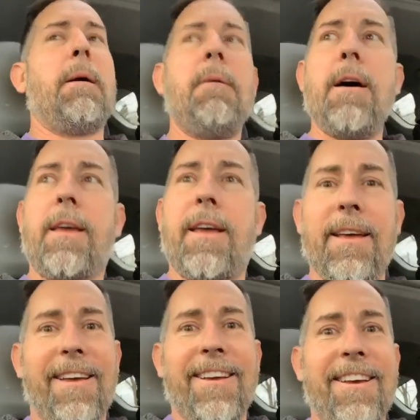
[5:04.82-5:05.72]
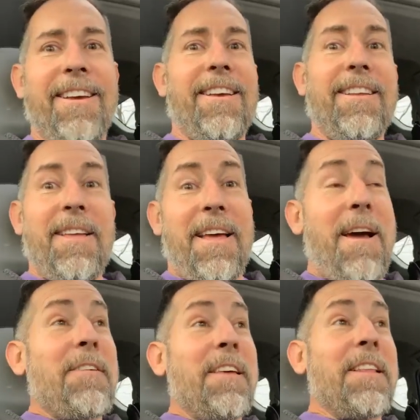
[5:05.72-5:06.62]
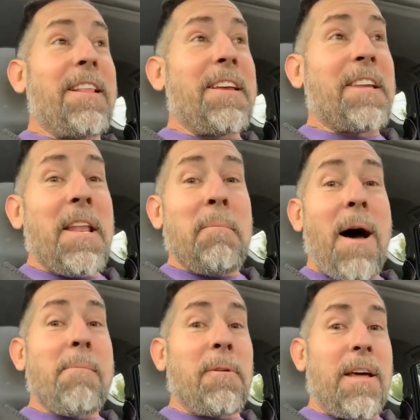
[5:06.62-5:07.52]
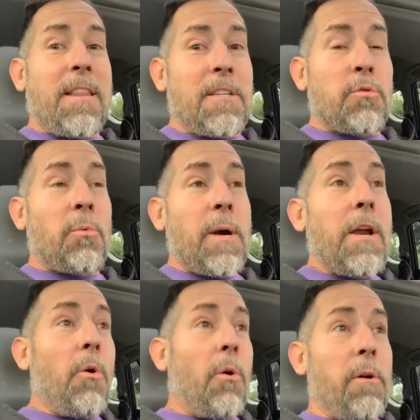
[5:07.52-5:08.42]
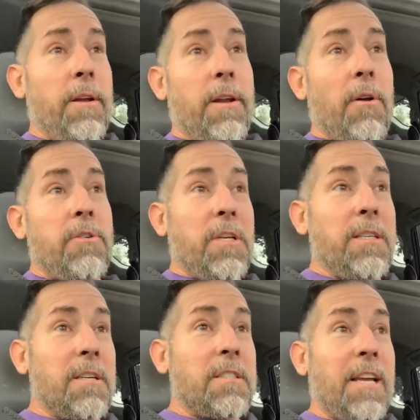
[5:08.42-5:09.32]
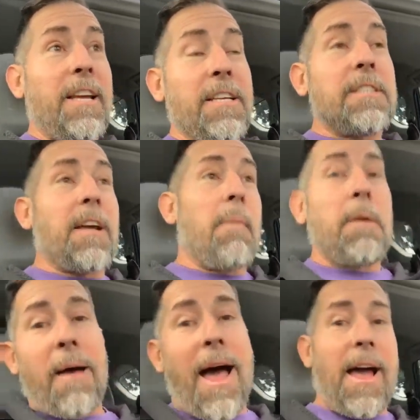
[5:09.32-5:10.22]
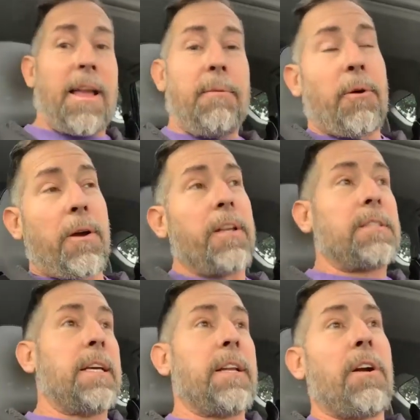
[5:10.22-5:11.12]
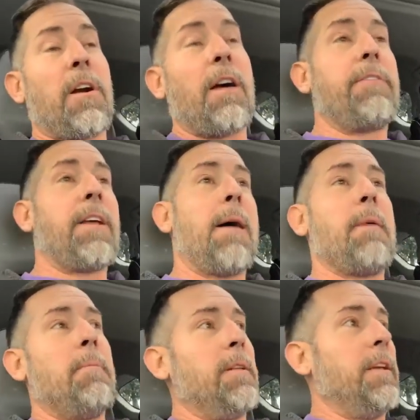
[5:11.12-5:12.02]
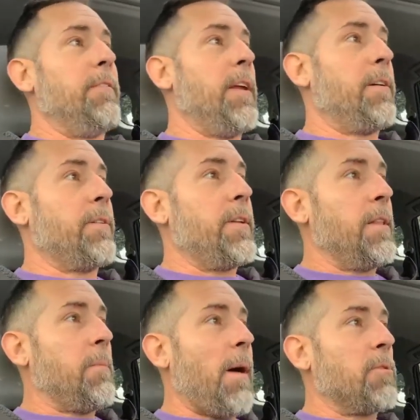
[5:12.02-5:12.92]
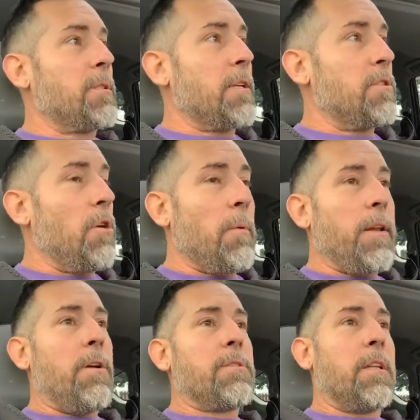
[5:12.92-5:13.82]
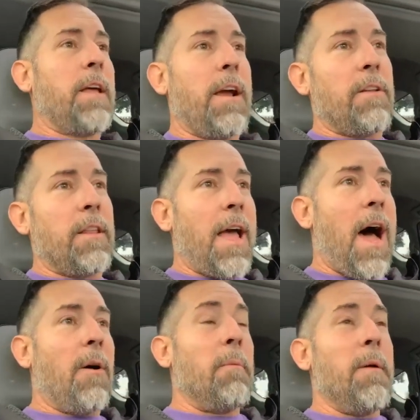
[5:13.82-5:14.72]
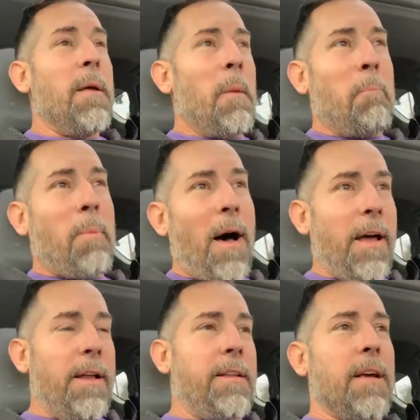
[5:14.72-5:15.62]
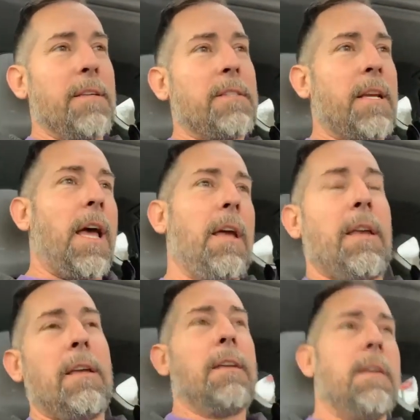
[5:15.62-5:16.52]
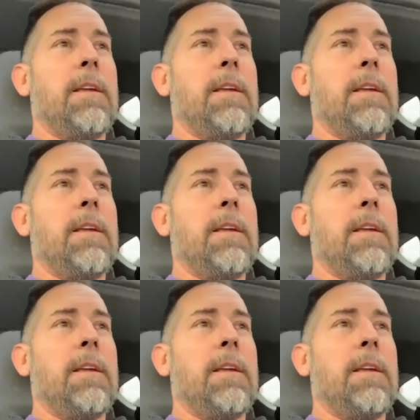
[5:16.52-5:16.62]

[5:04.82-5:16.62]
And I'm like, everything that they said in the Bible, like, it's real. You know, Jesus is coming back and we're going to see it in our lifetime, I believe. Now, the Bible says nobody knows the day or the hour, but it does say